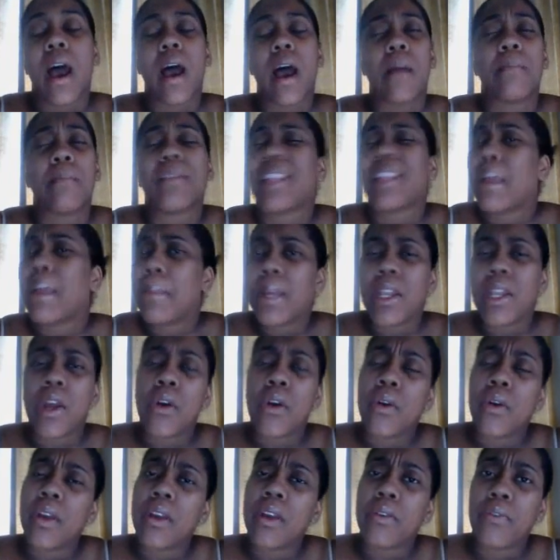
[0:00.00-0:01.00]
Um, let me
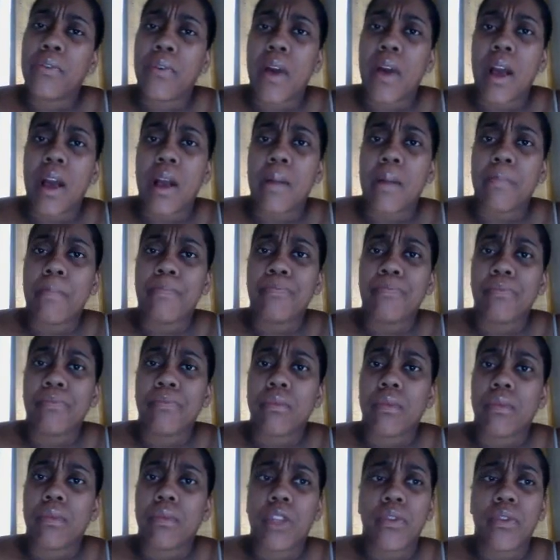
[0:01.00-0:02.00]
know if um,
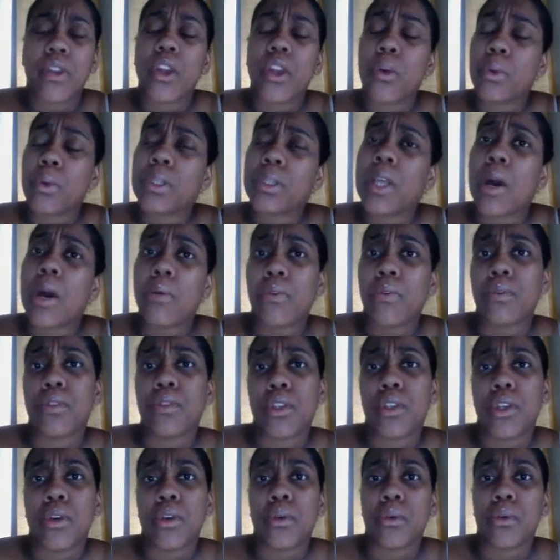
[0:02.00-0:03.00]
this video was helpful
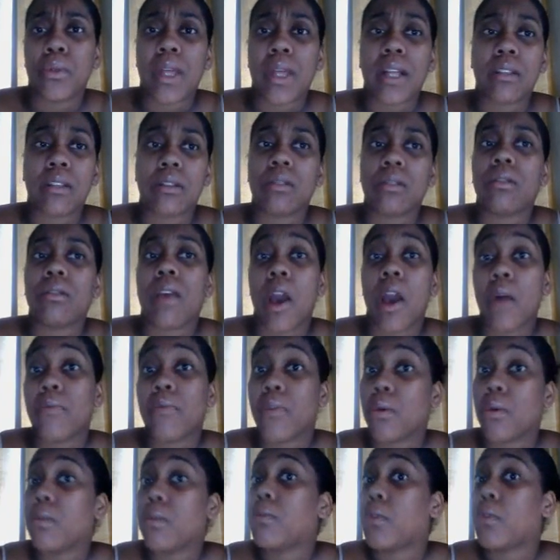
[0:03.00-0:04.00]
to you. That's
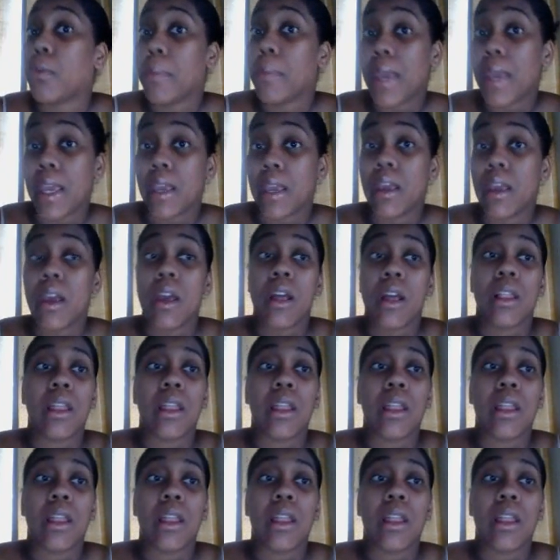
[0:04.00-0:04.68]
helpful for me.